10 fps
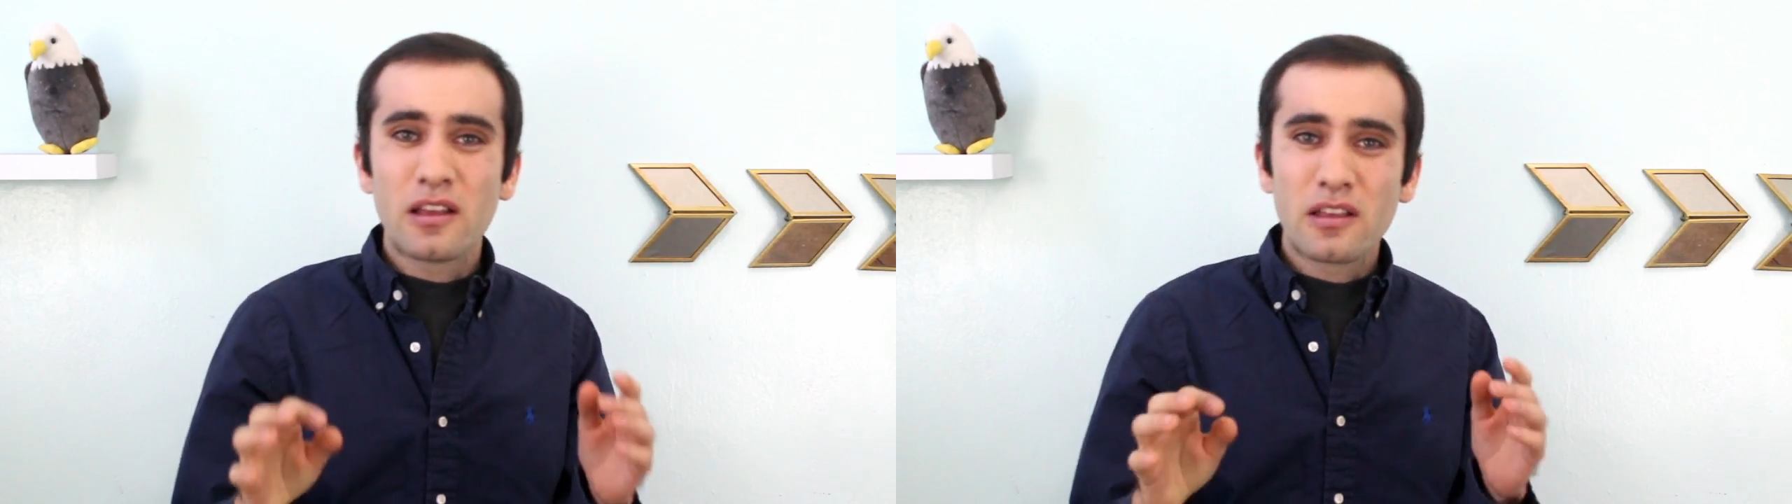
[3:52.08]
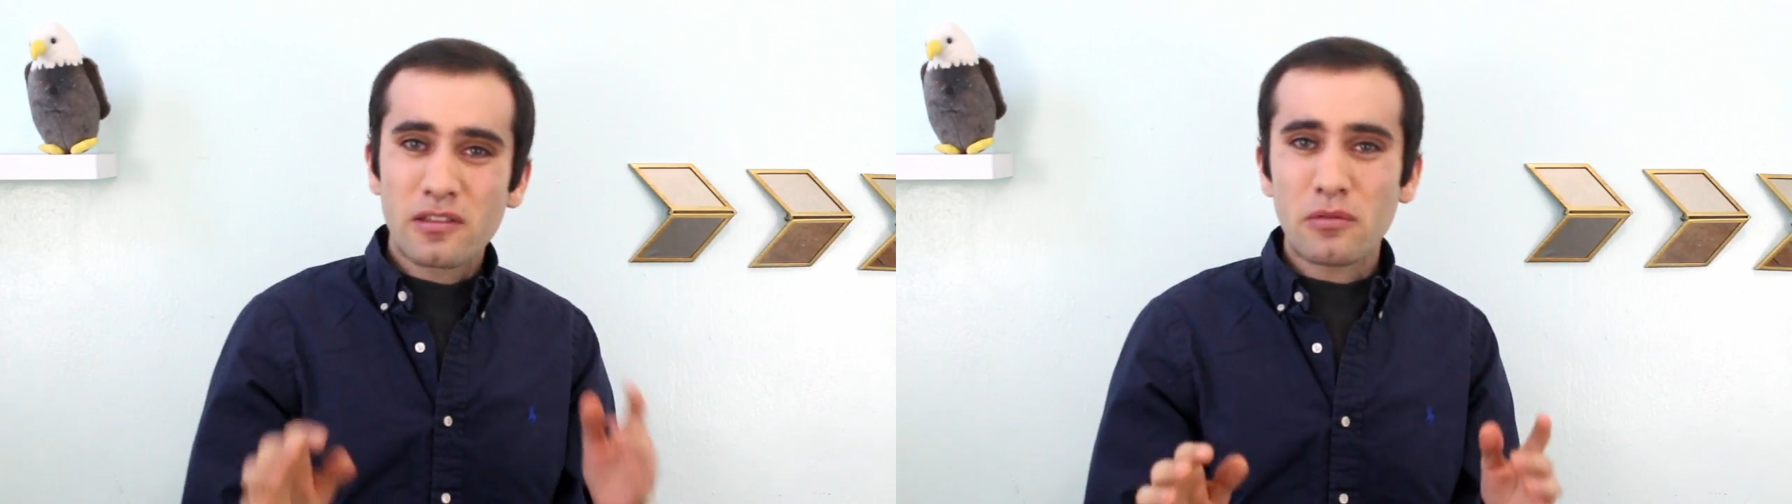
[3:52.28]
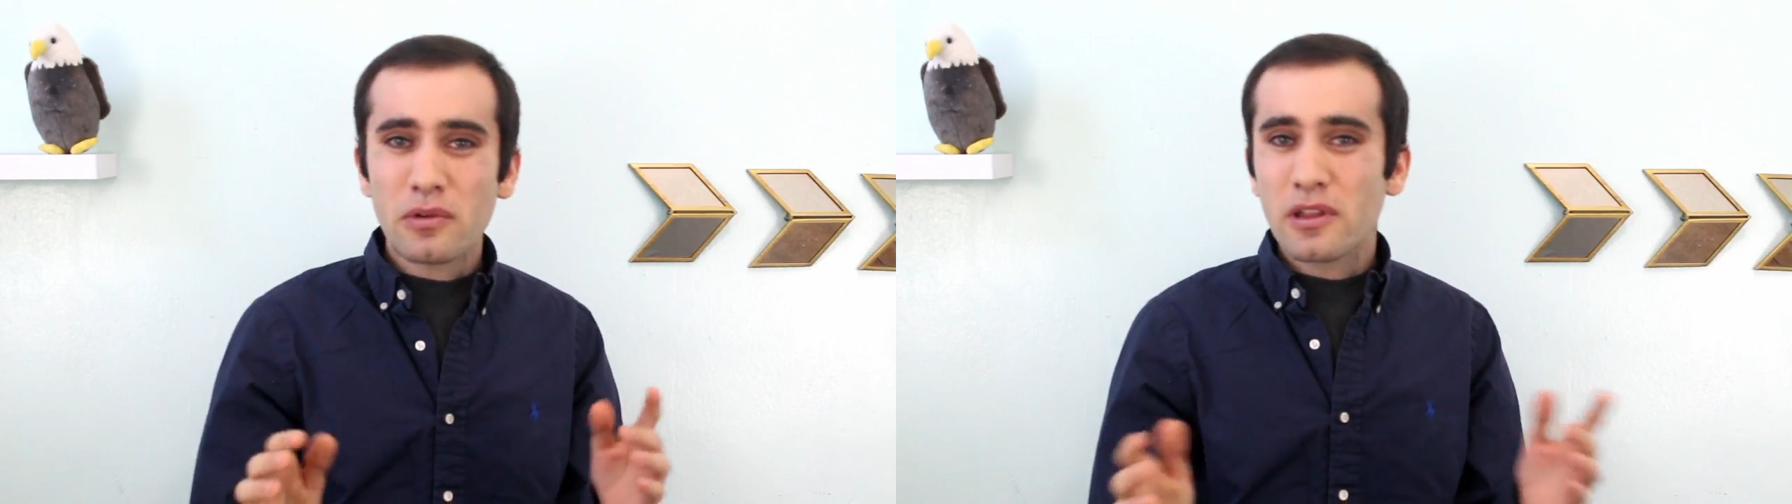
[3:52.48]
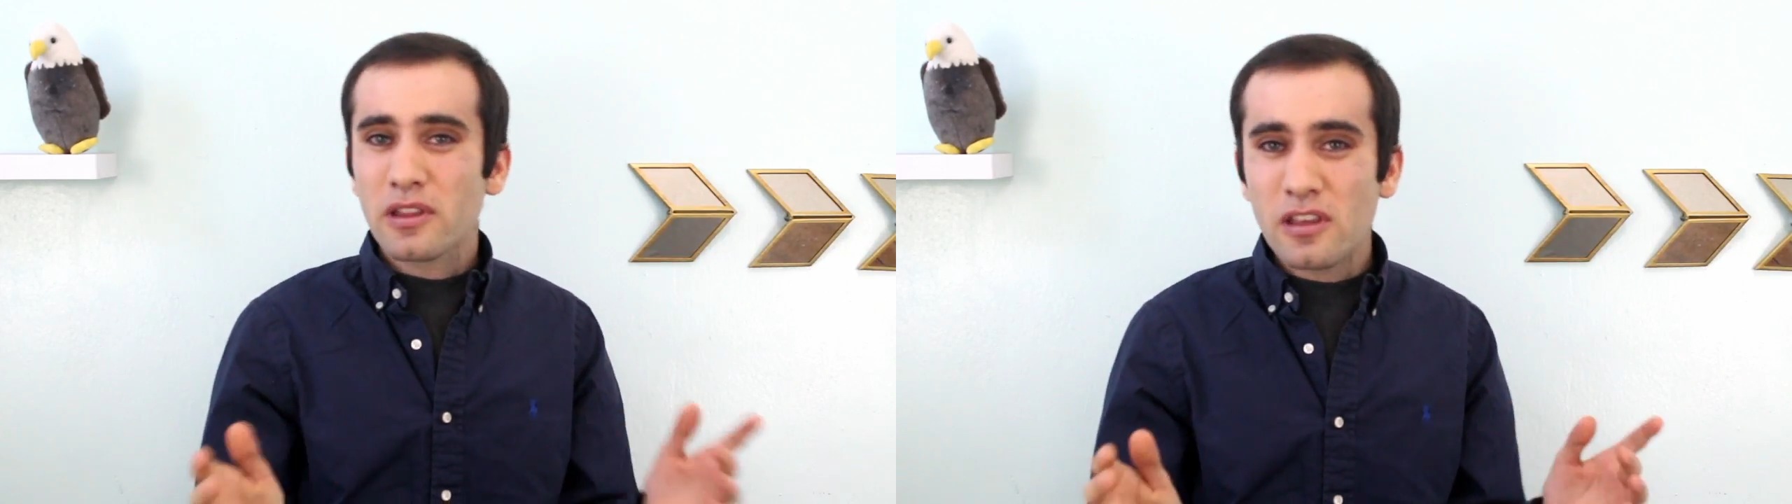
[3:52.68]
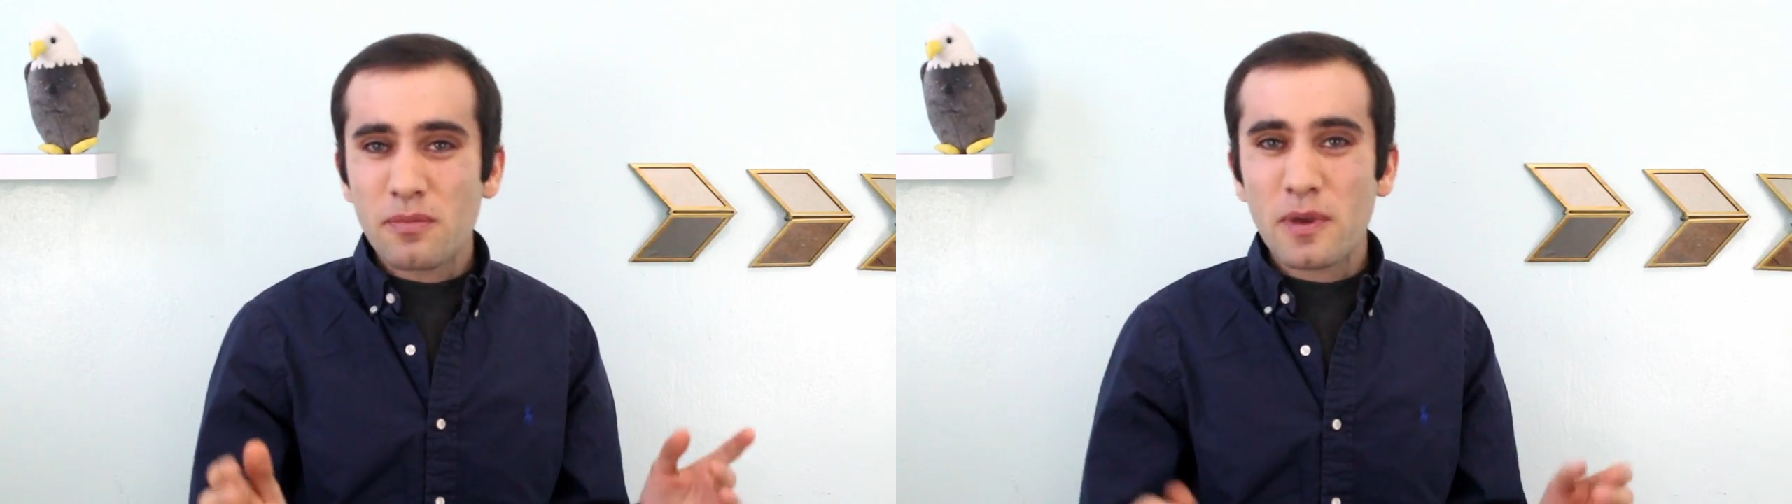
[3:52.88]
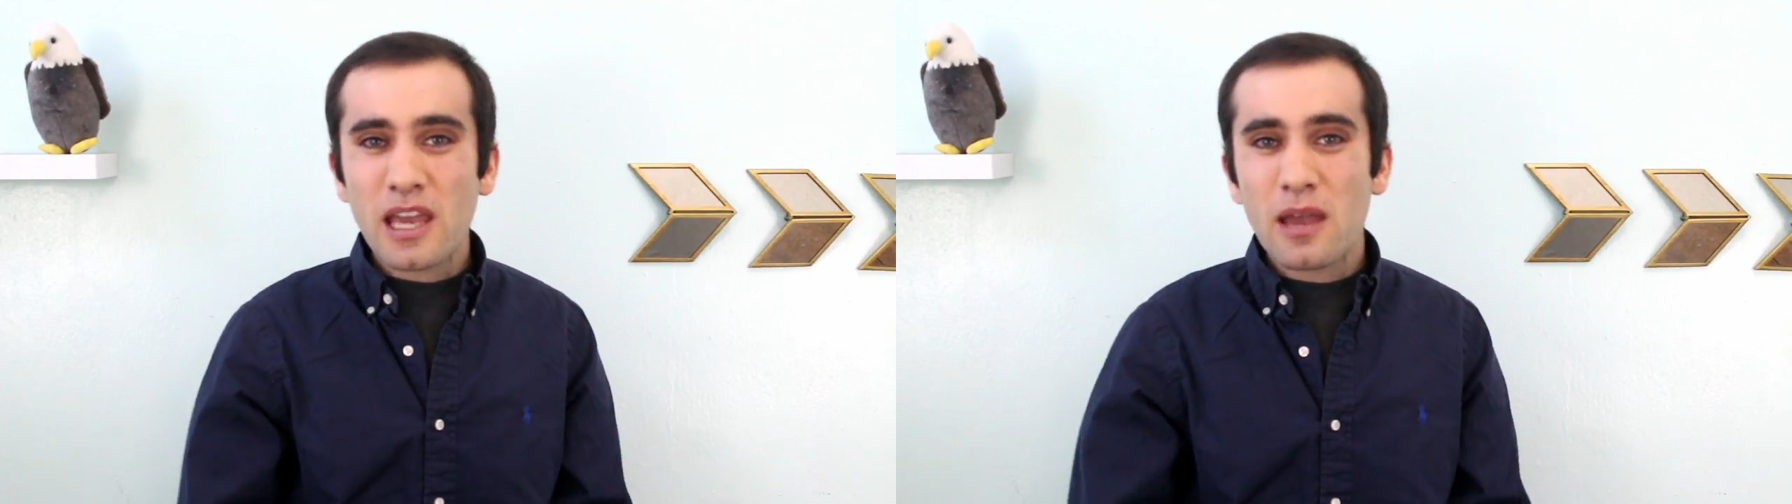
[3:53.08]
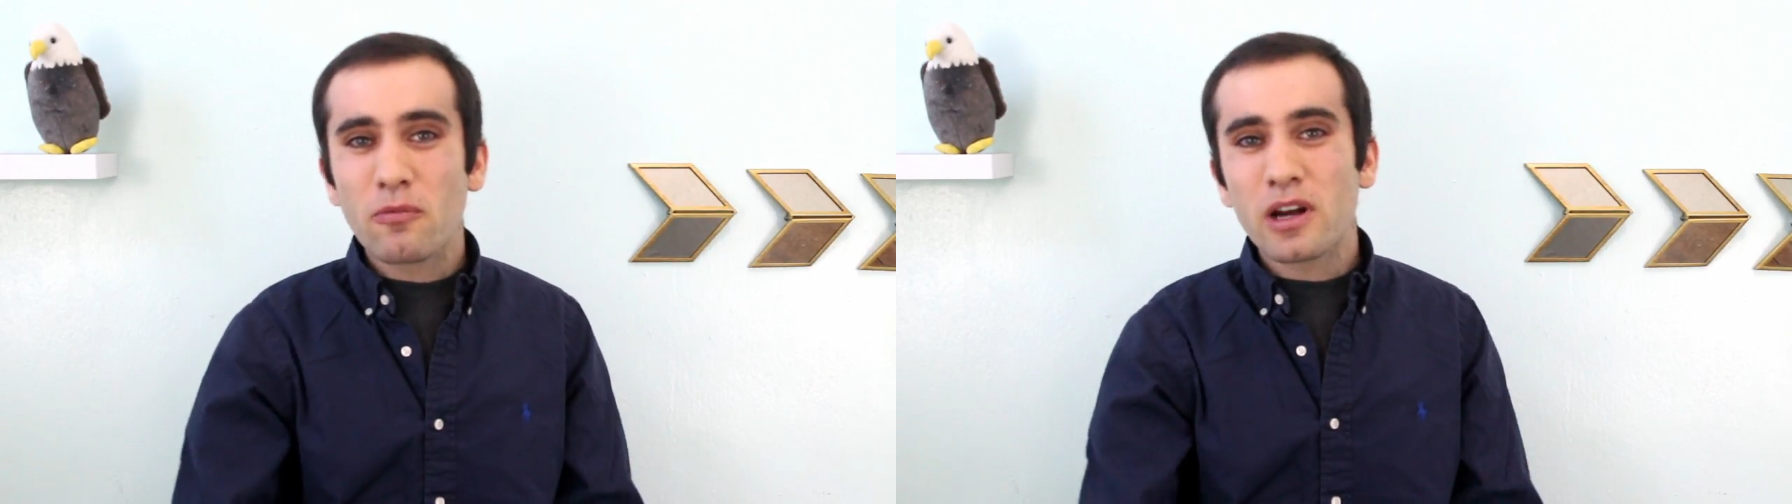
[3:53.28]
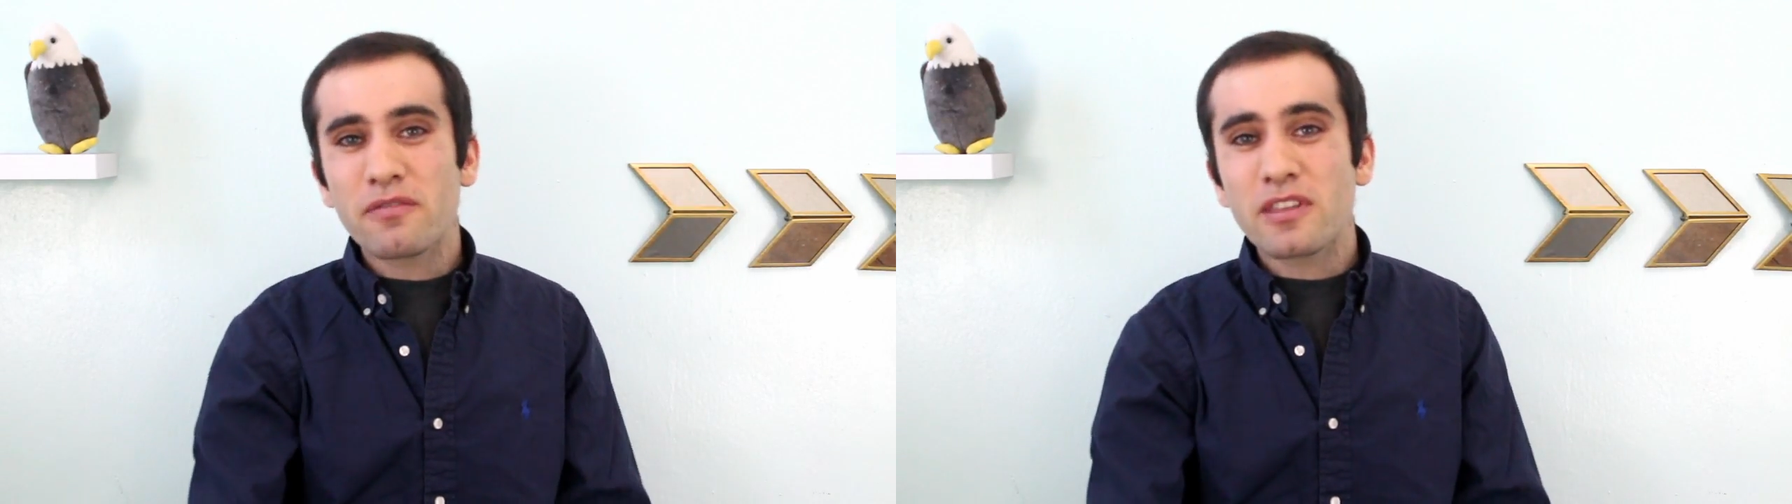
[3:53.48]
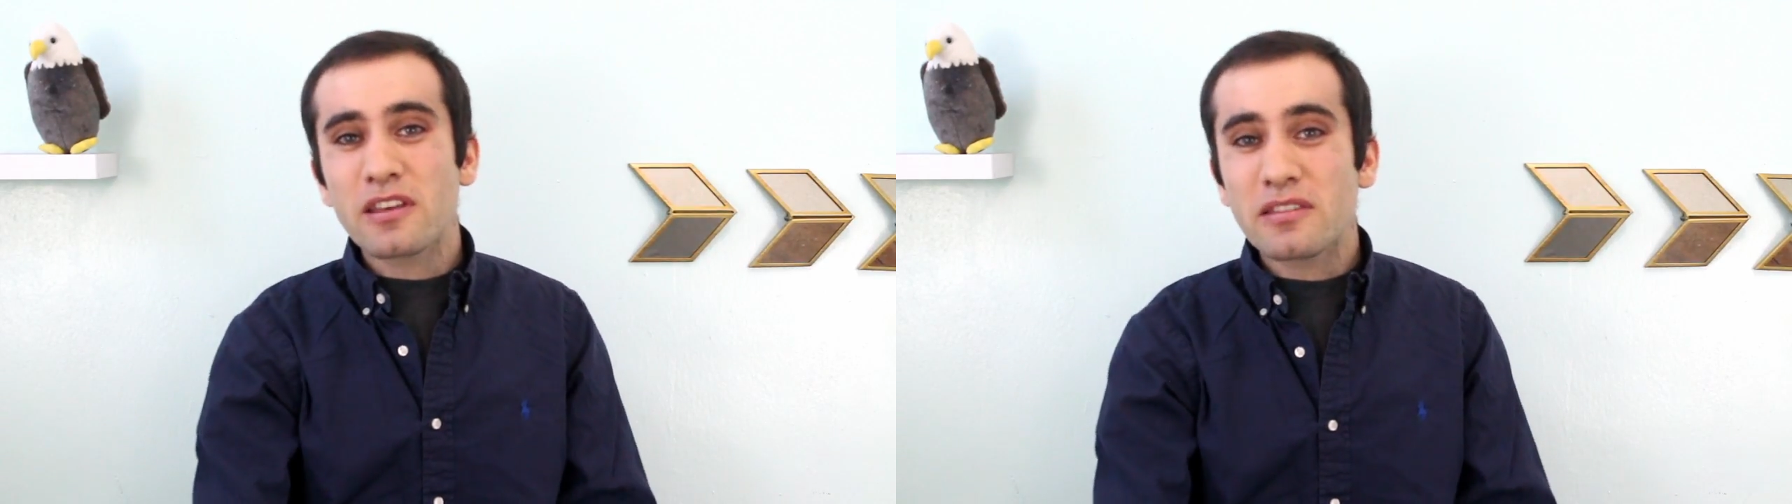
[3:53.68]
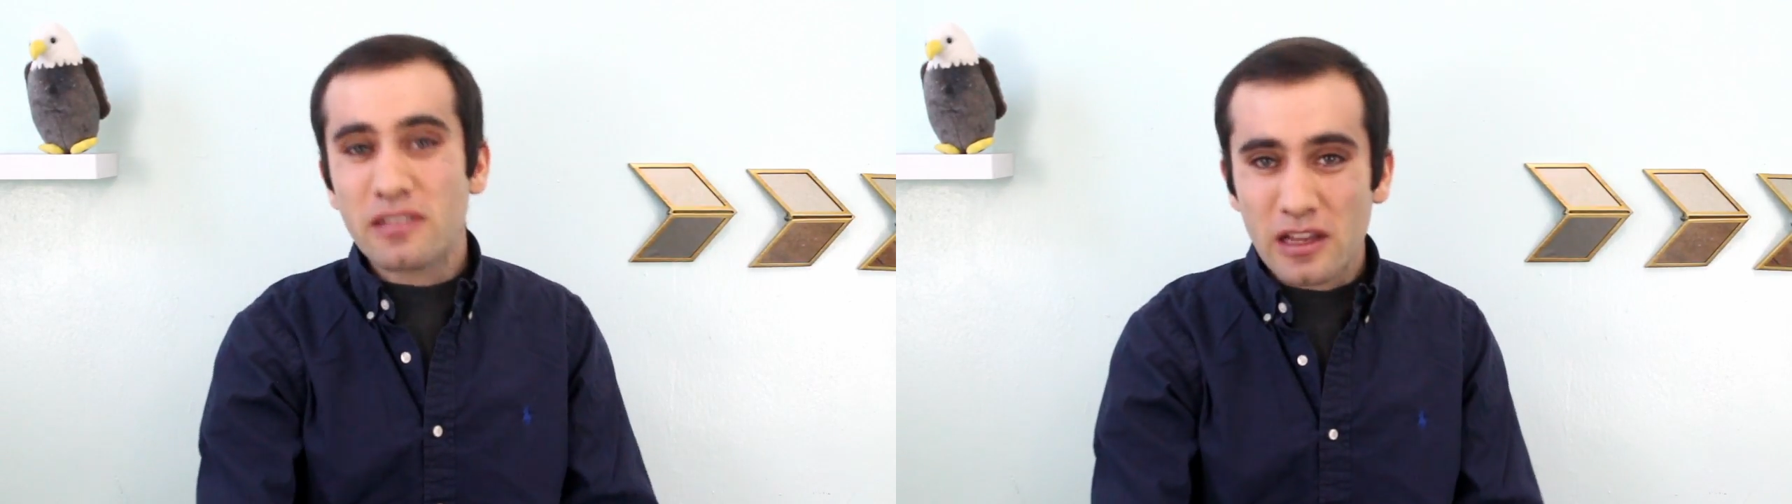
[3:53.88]
So this became one of the
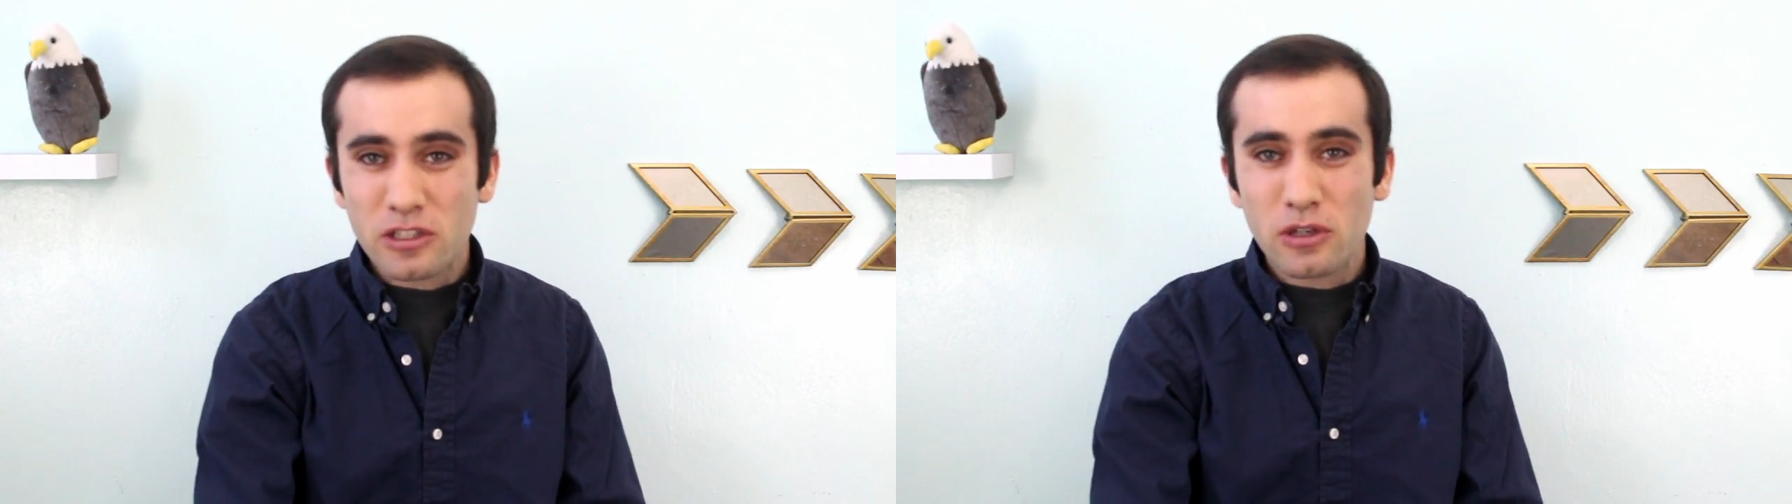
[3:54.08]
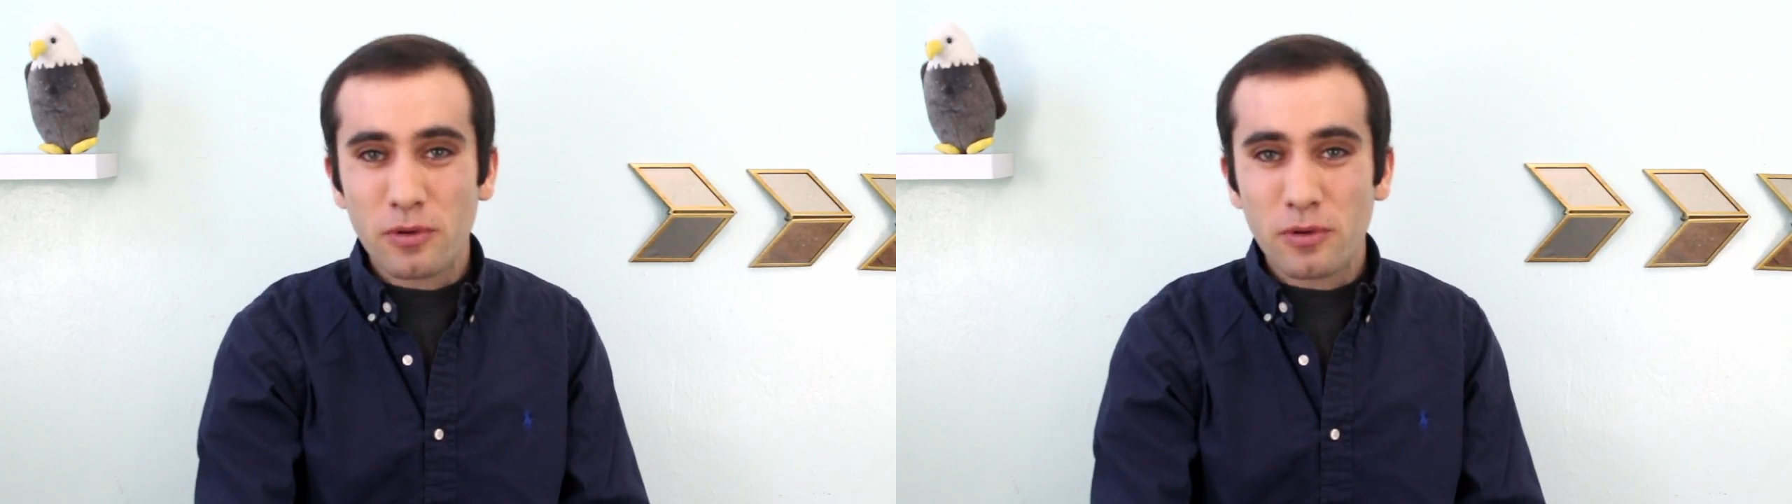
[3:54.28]
central